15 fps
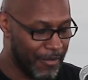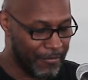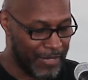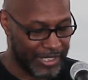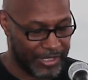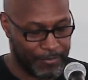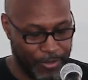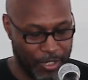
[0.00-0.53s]

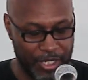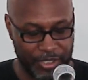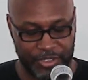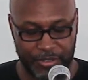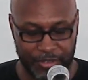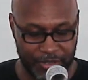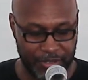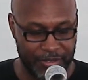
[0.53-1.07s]
My
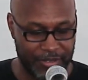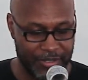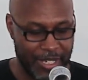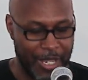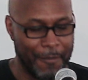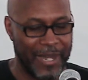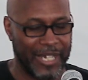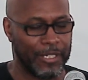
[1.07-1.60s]
departure.
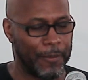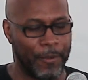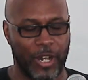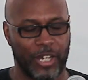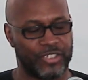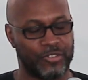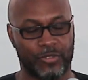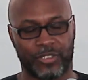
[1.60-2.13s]
My
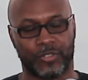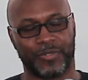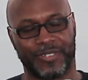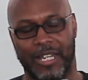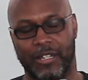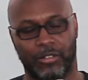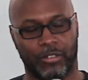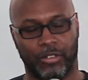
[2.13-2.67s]
departure was
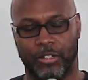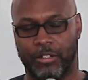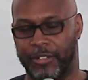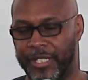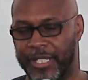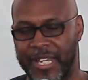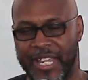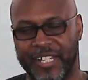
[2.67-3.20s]
without
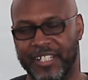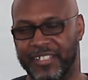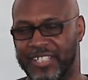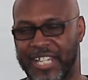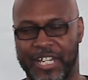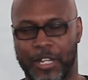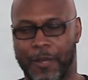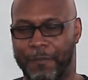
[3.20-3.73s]
glory.
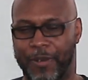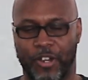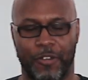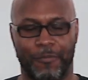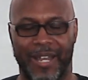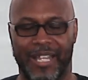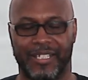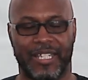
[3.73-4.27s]
Container
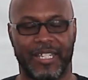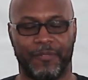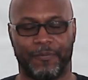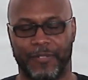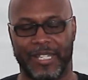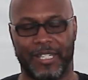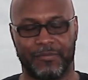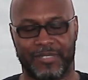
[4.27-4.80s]
burned by lead
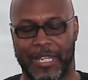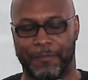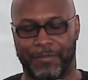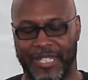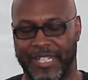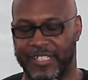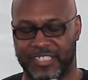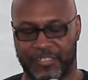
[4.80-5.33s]
flames that
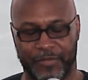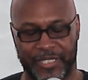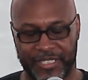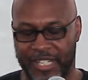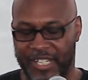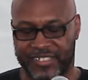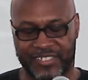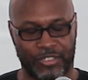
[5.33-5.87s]
blazed me.
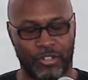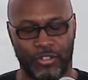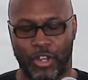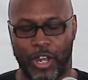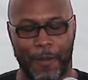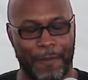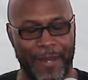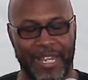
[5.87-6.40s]

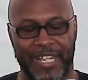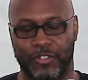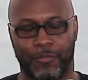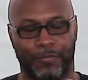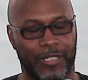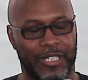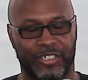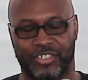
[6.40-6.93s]
Stoneheart pain
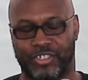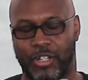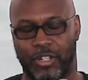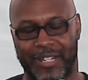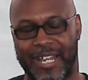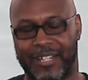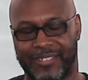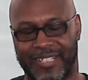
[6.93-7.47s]
or blood to
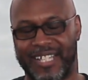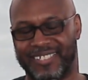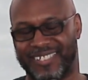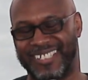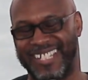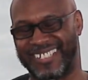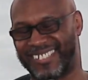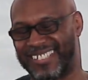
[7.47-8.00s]
chalk outlines
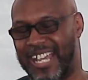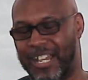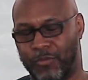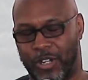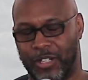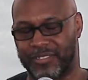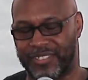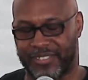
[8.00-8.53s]
in that
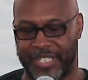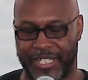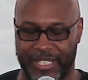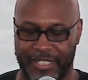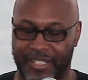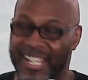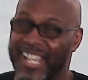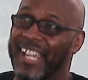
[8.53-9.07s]
sidewalk stain.
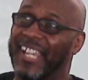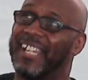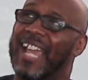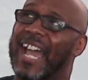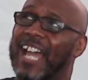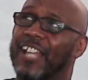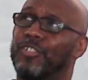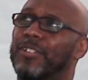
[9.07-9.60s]
And
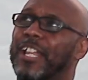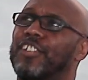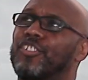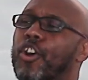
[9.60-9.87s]
God knew that